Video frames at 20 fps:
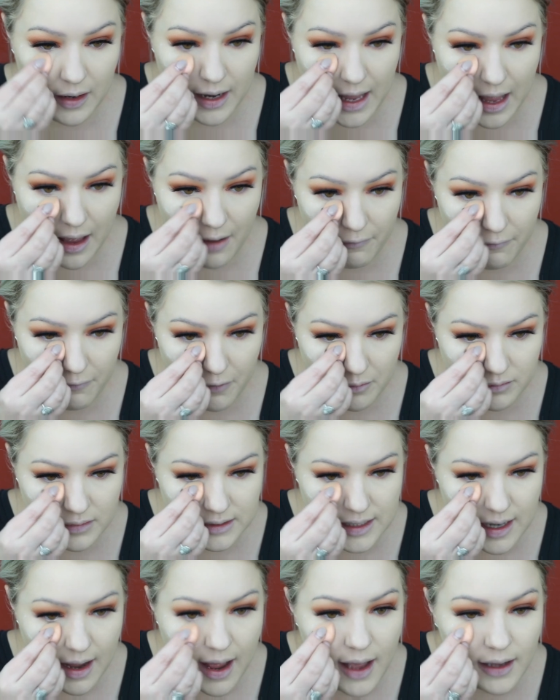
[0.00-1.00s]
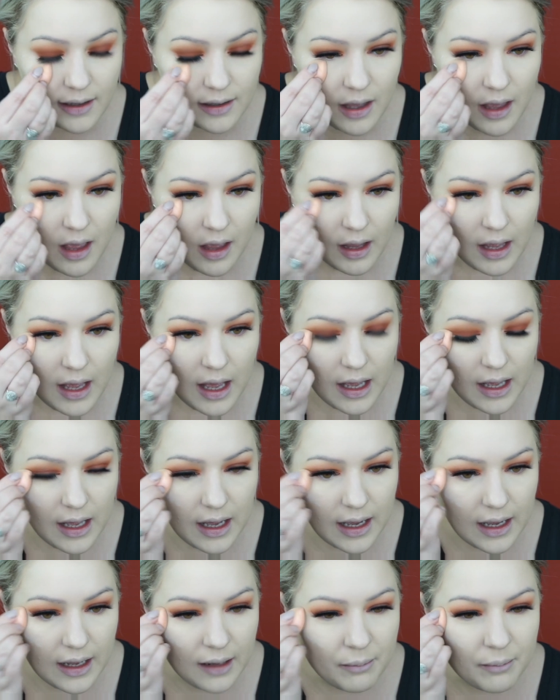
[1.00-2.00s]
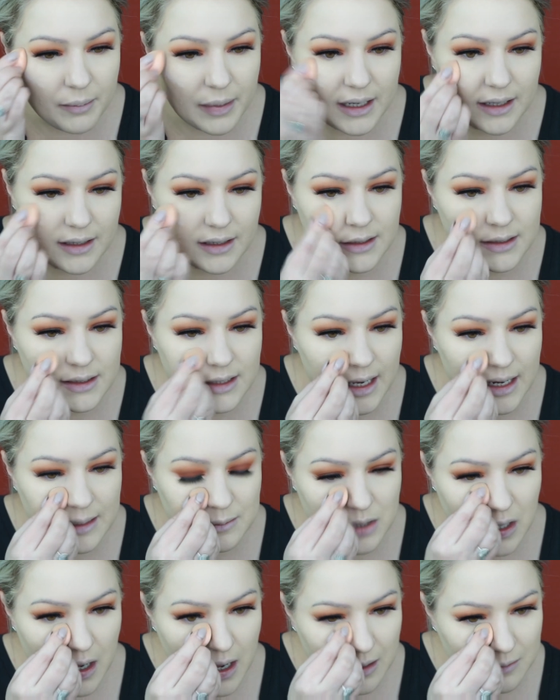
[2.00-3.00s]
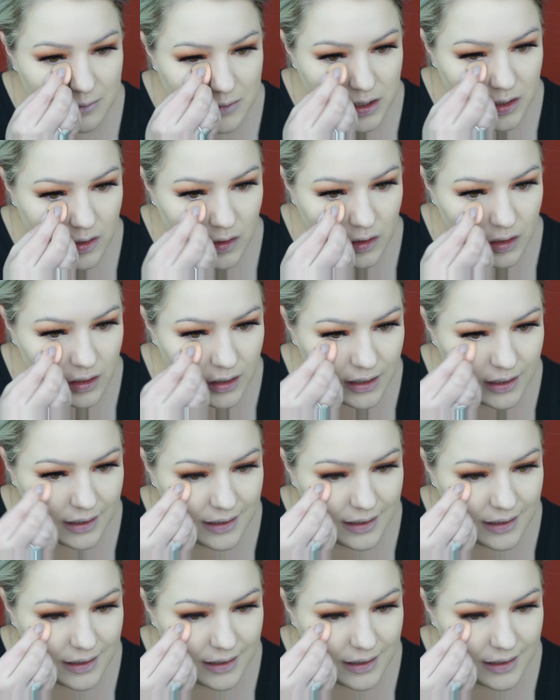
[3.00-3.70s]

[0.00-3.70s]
I have from DAACK. But at the same time too,